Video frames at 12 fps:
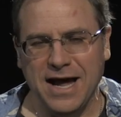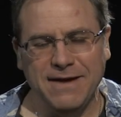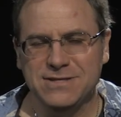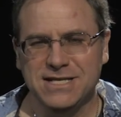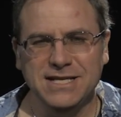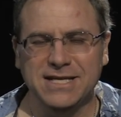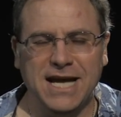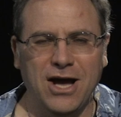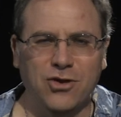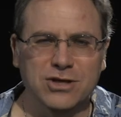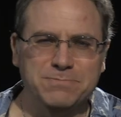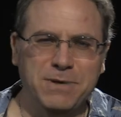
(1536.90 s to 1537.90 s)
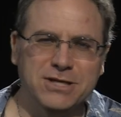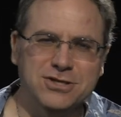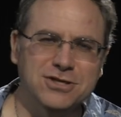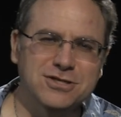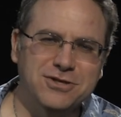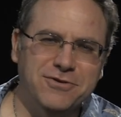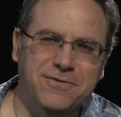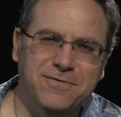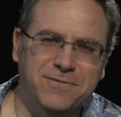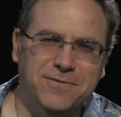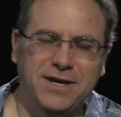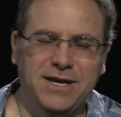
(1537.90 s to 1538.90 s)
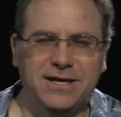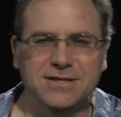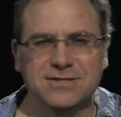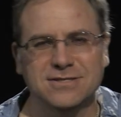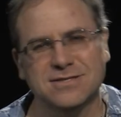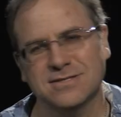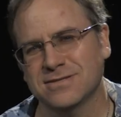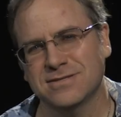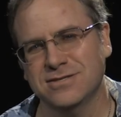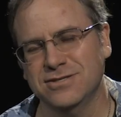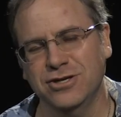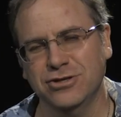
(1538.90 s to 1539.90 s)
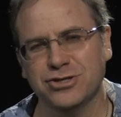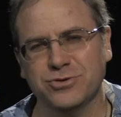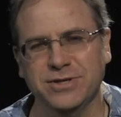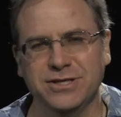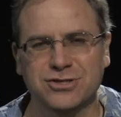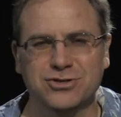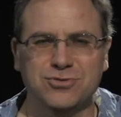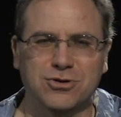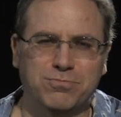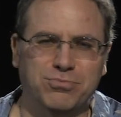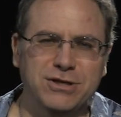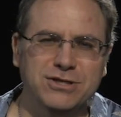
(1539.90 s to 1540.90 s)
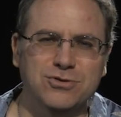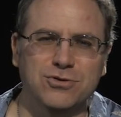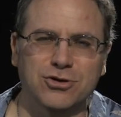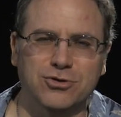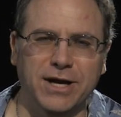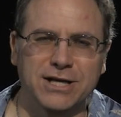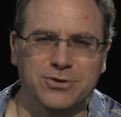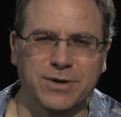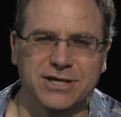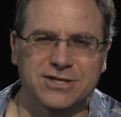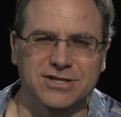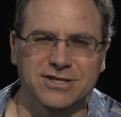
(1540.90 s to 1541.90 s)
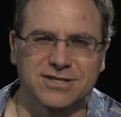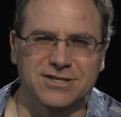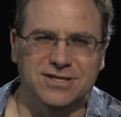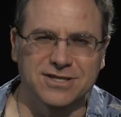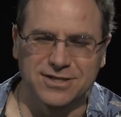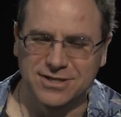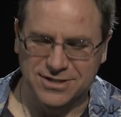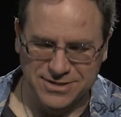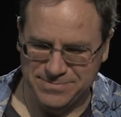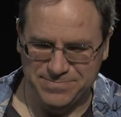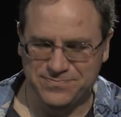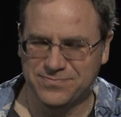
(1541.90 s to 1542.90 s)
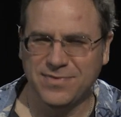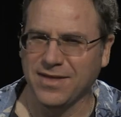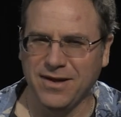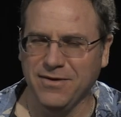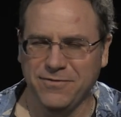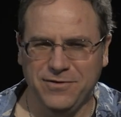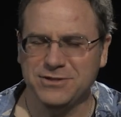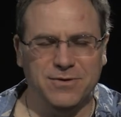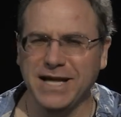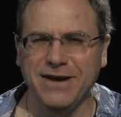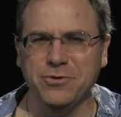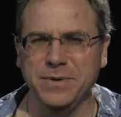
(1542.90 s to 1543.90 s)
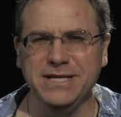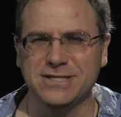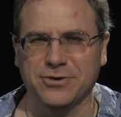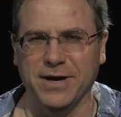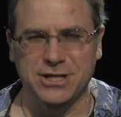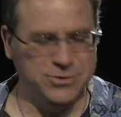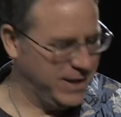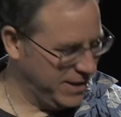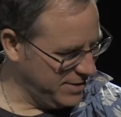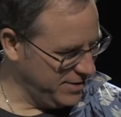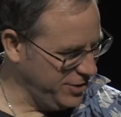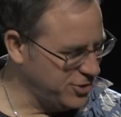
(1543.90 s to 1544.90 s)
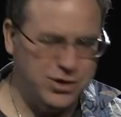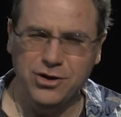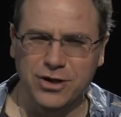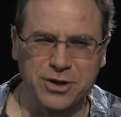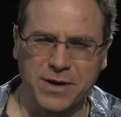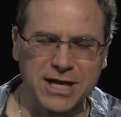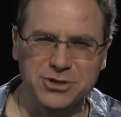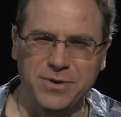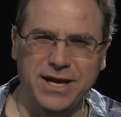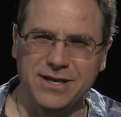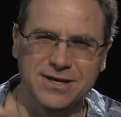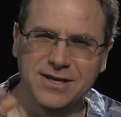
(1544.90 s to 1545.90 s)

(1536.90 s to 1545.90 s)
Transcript: seen countless pictures of kids' nursery school or preschool graduation. First of all, not everyone needs to graduate. You should graduate